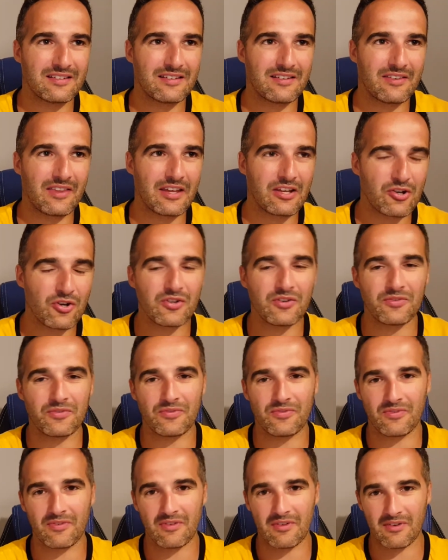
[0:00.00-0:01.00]
they could have
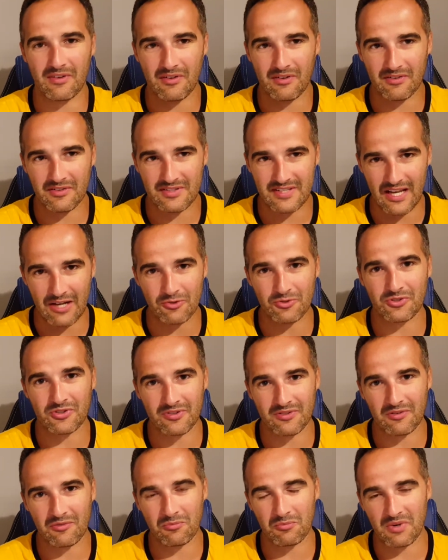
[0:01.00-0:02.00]
dealt
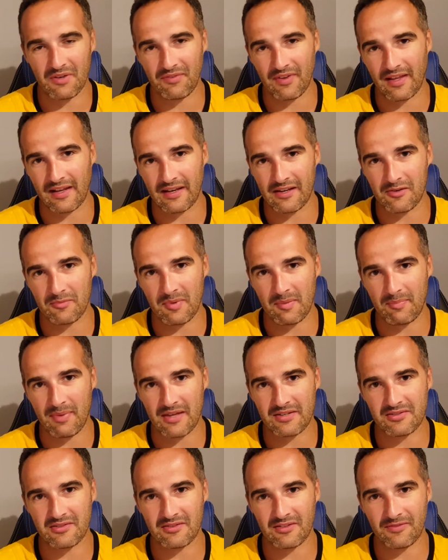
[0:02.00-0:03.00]
with it a little bit
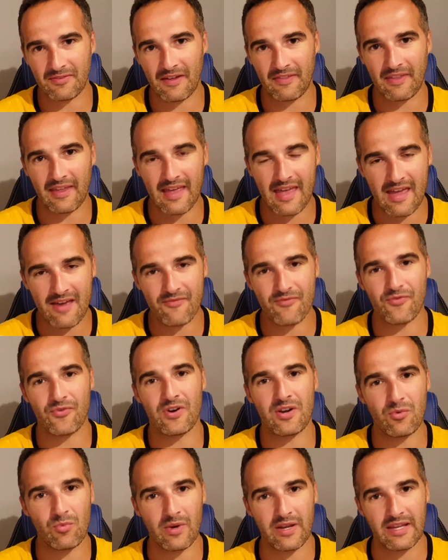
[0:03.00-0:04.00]
better, in the fact that
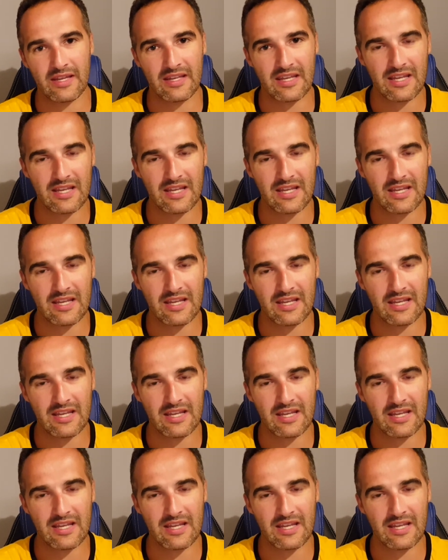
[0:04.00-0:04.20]
every week,